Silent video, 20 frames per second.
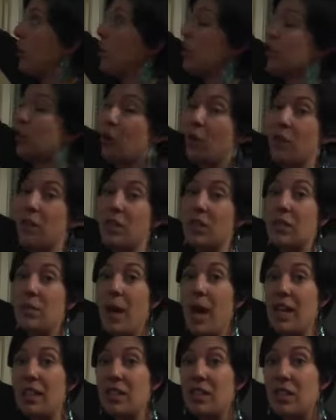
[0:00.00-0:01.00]
So if it's
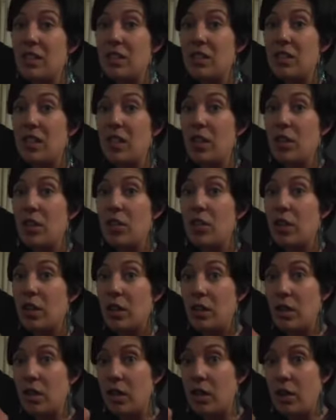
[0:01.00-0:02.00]
masculine singular,
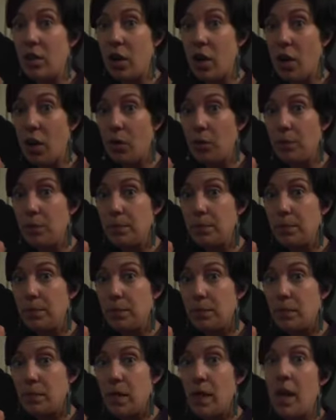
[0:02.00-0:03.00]
it'll end in O.
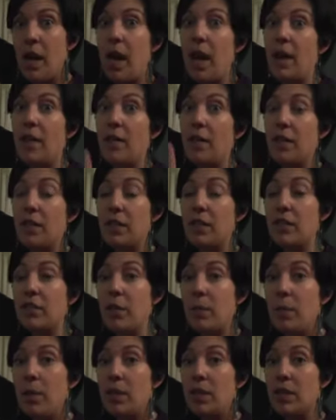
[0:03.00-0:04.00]
And if it's
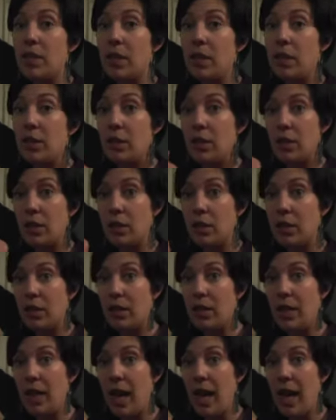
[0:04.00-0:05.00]
feminine singular, it'll
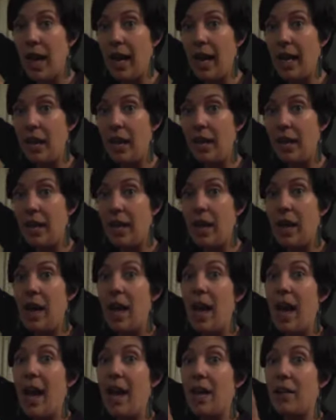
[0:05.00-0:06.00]
end in A.
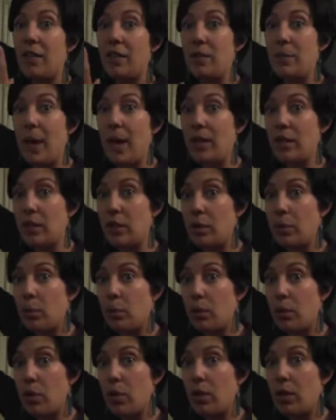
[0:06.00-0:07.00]
And if it's masculine
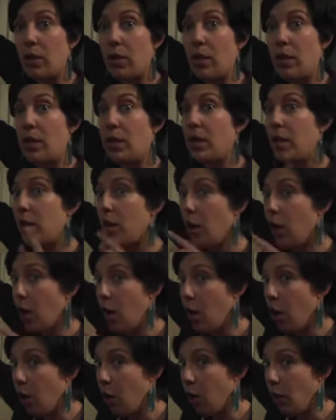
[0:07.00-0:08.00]
plural, it'll end in
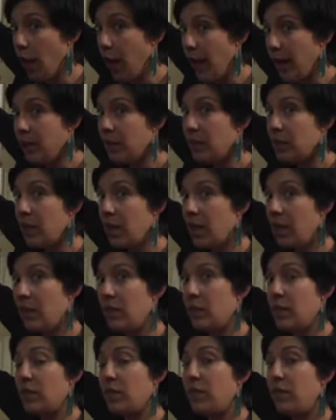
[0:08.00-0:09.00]
OS. And if
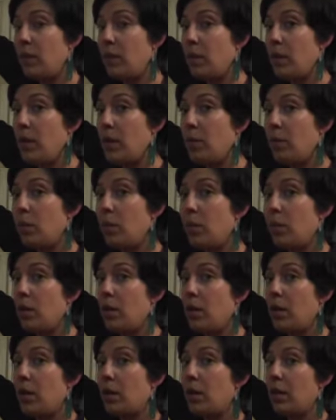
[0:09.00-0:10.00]
it's feminine
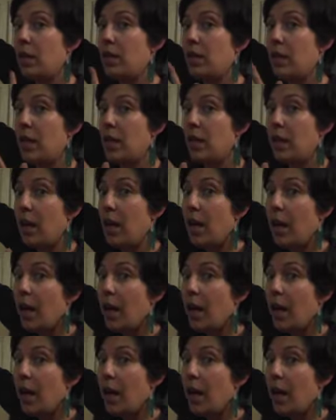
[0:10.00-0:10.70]
plural, it'll end in